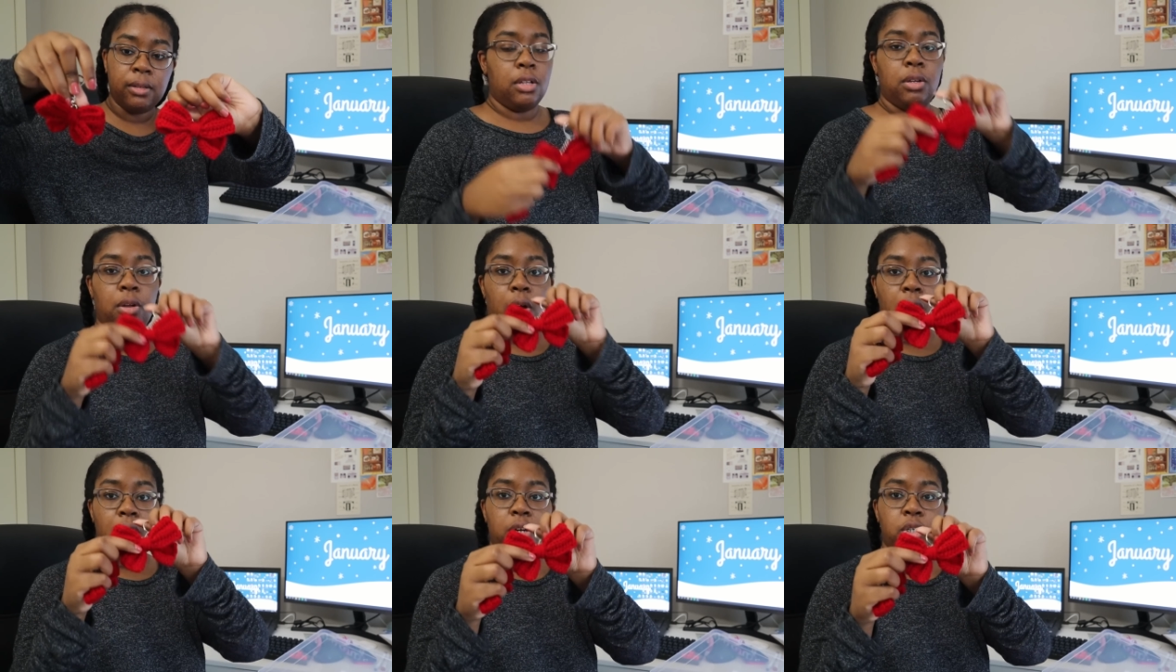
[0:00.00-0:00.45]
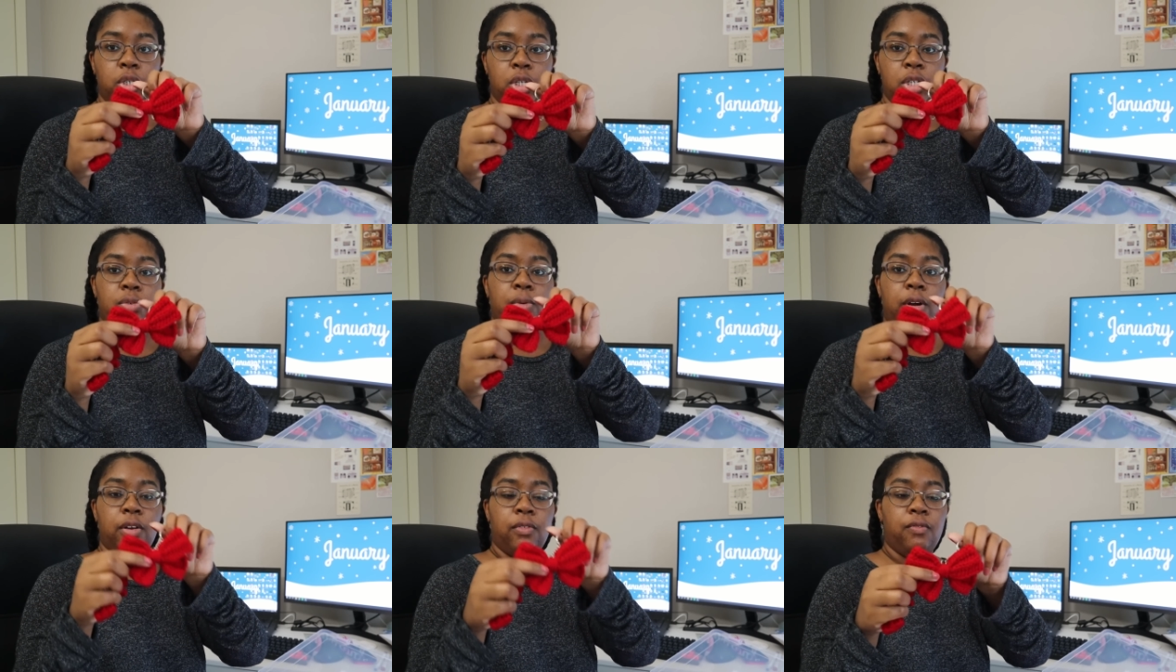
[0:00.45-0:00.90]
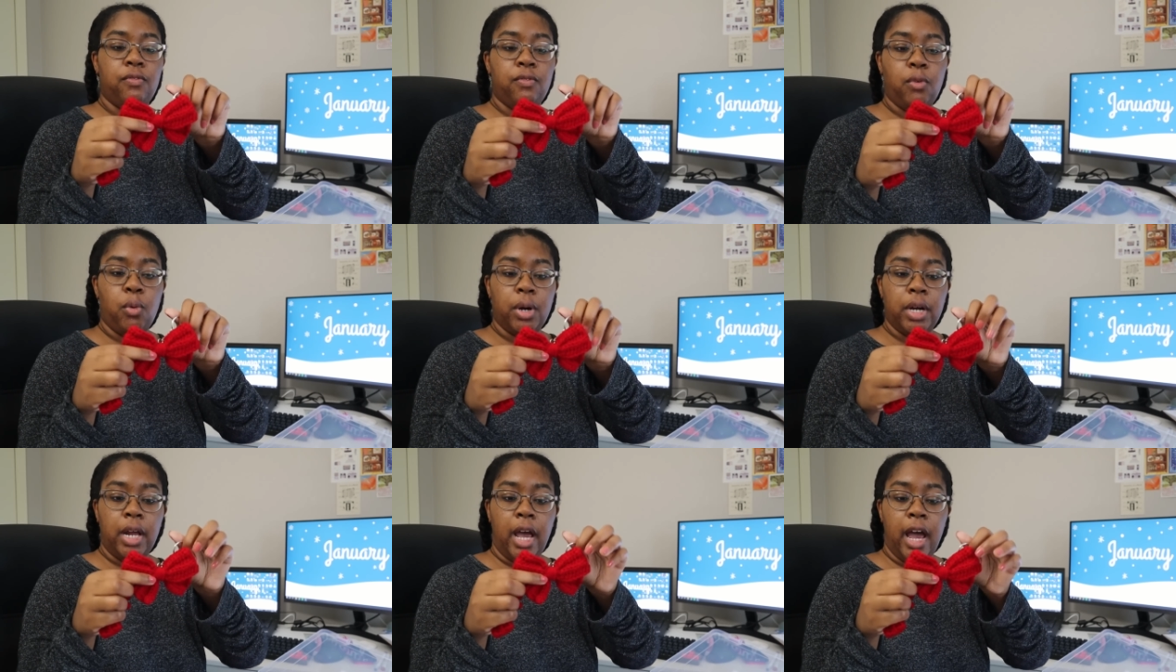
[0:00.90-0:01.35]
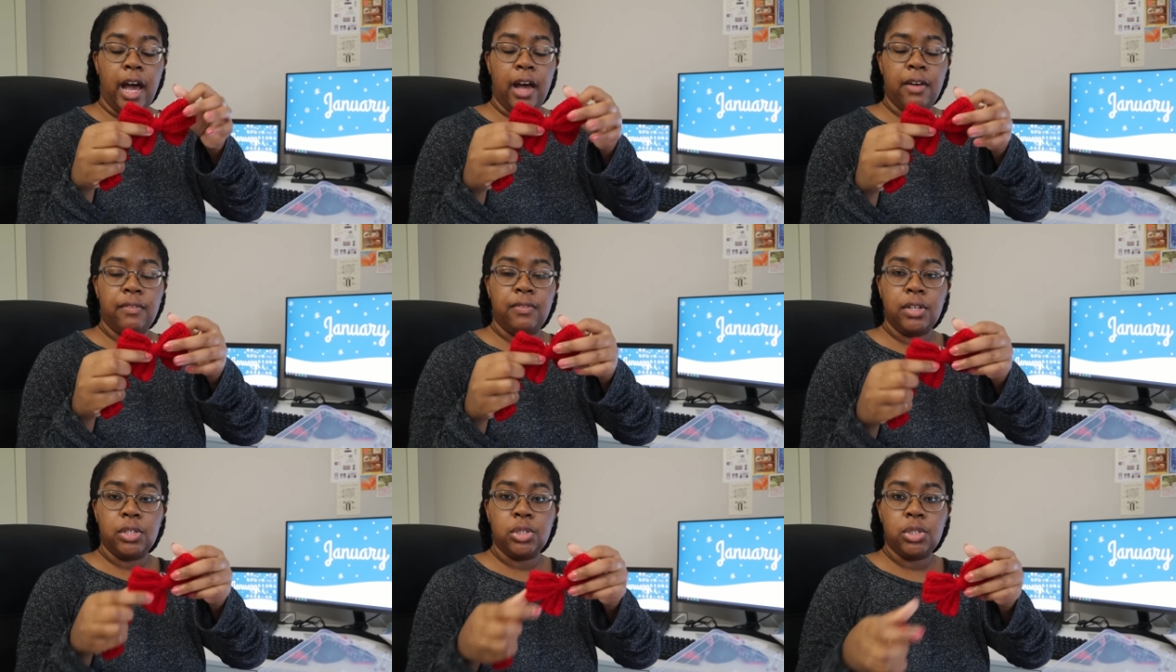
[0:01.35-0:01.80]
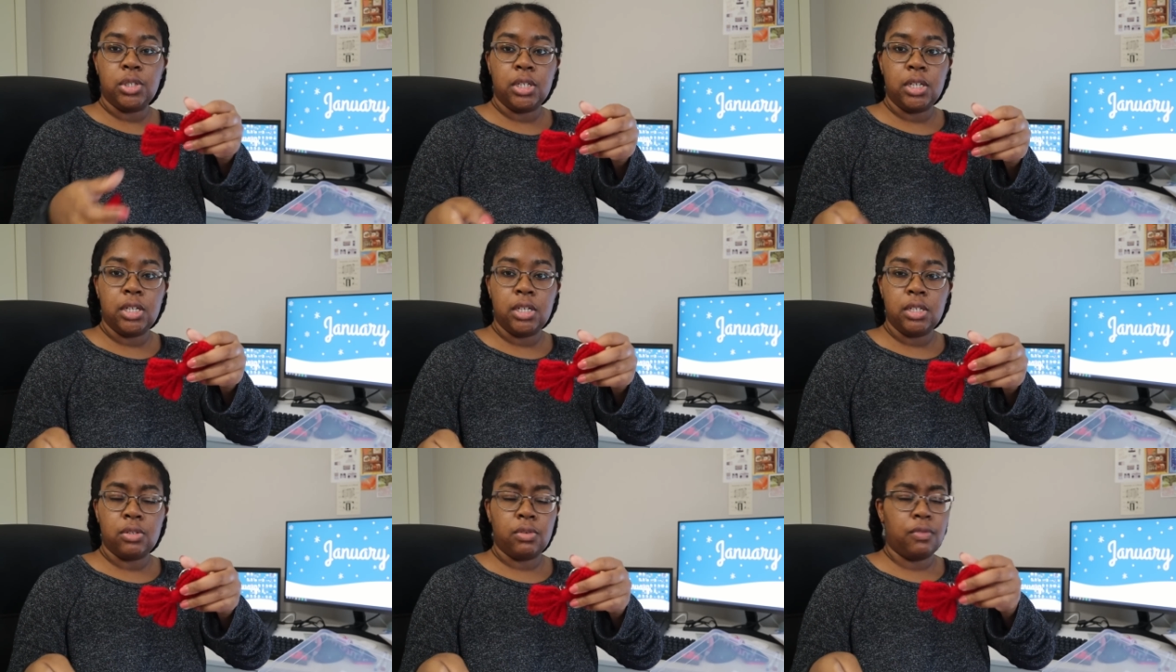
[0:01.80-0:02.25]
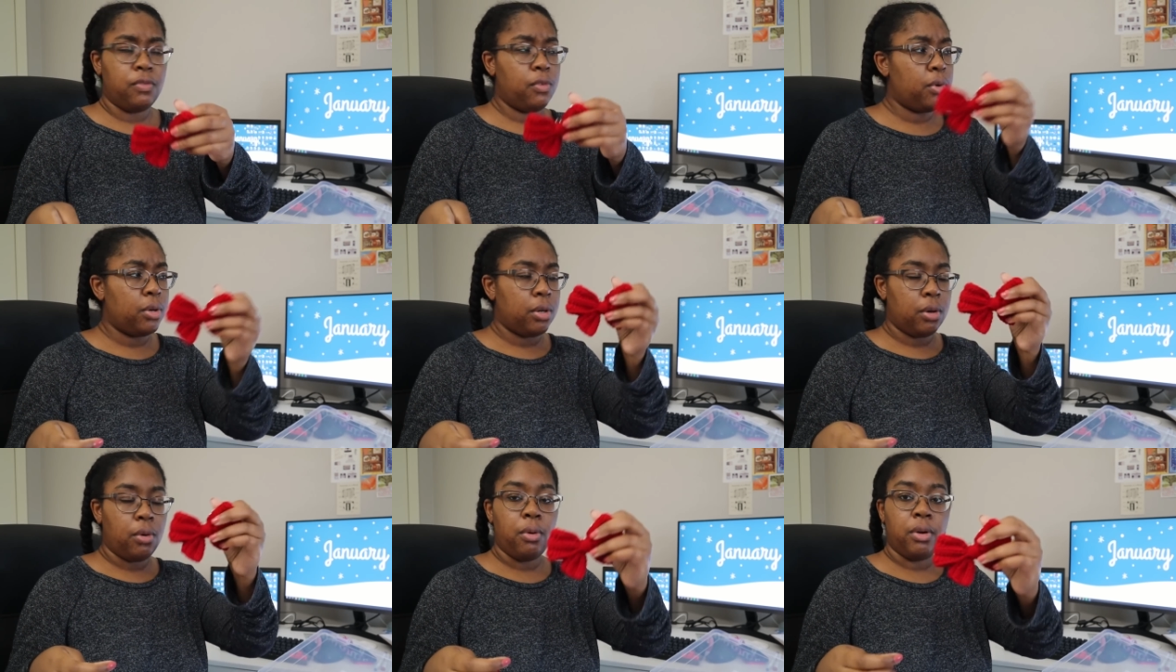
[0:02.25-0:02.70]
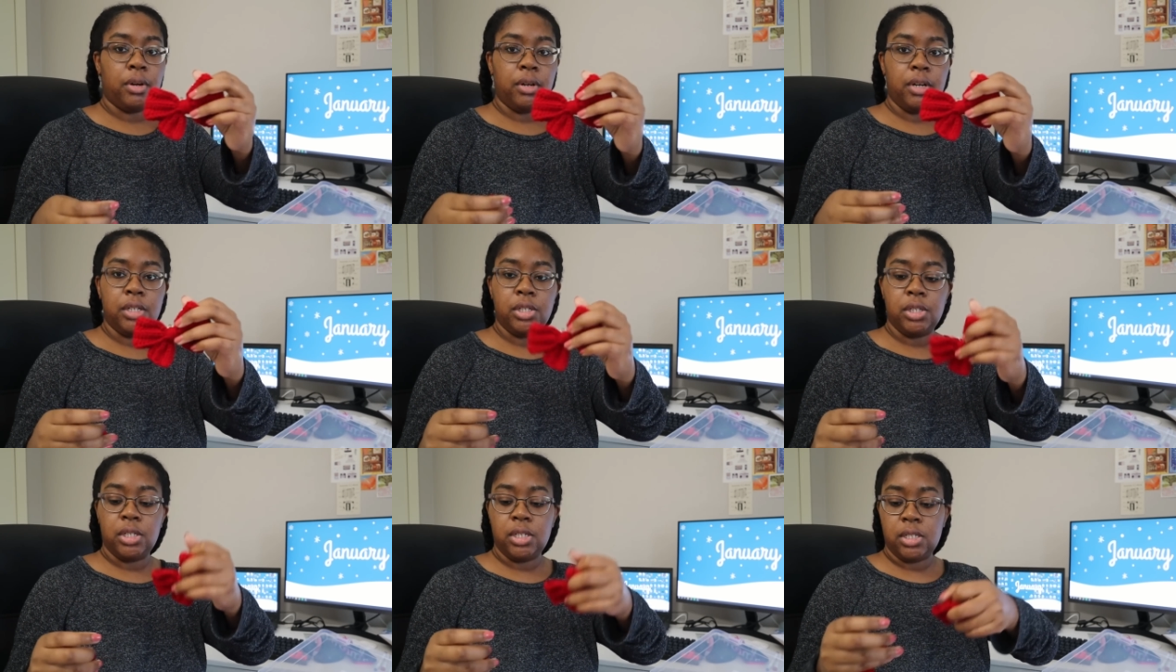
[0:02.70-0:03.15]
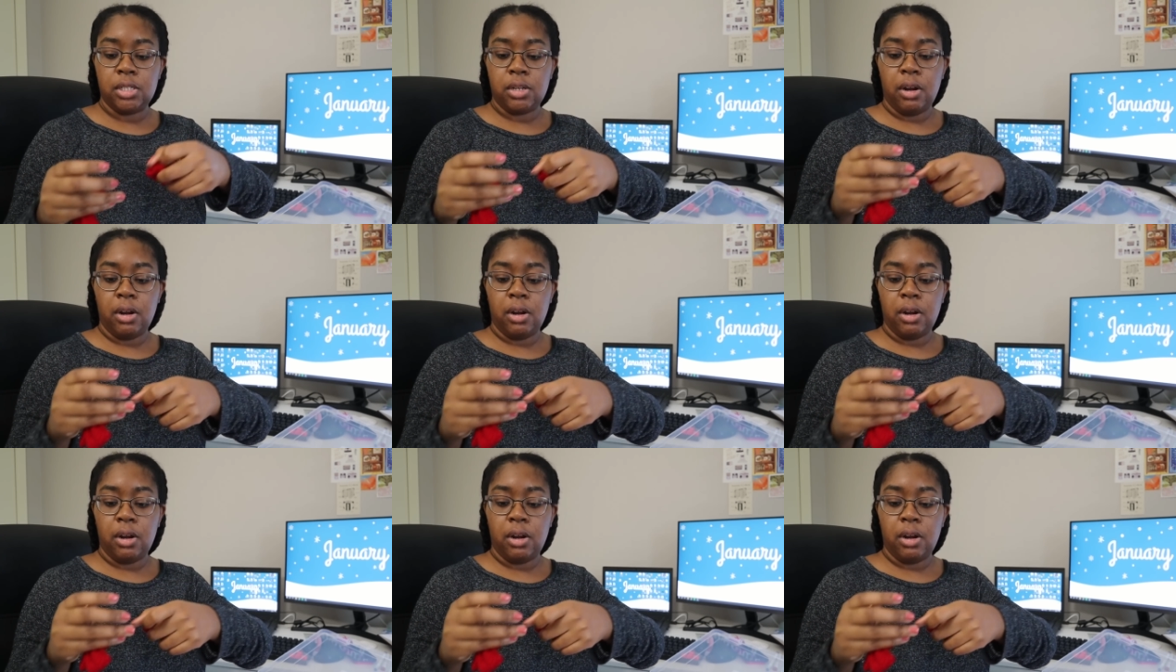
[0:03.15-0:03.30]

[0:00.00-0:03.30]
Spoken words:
The large is around 4.5 inches or 4.25 inches,